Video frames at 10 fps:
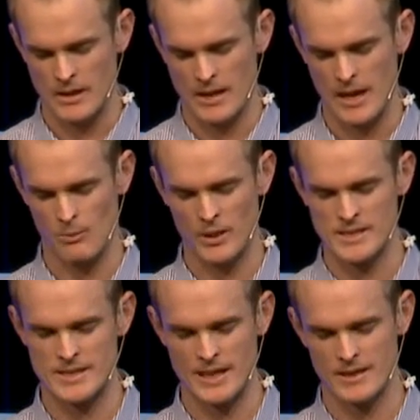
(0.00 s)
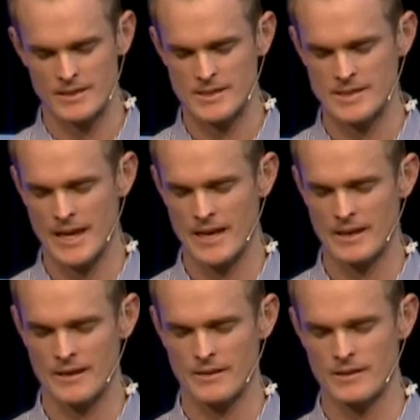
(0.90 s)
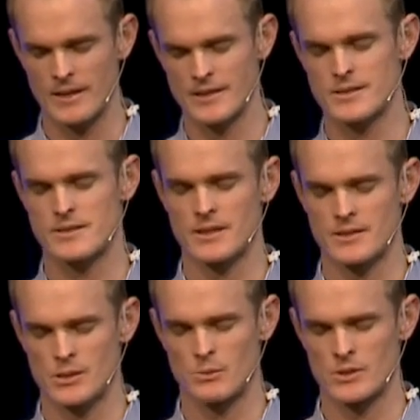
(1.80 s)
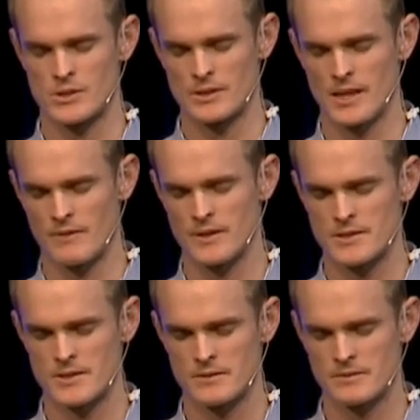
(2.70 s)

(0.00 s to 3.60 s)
help us to understand the extent to which you love us.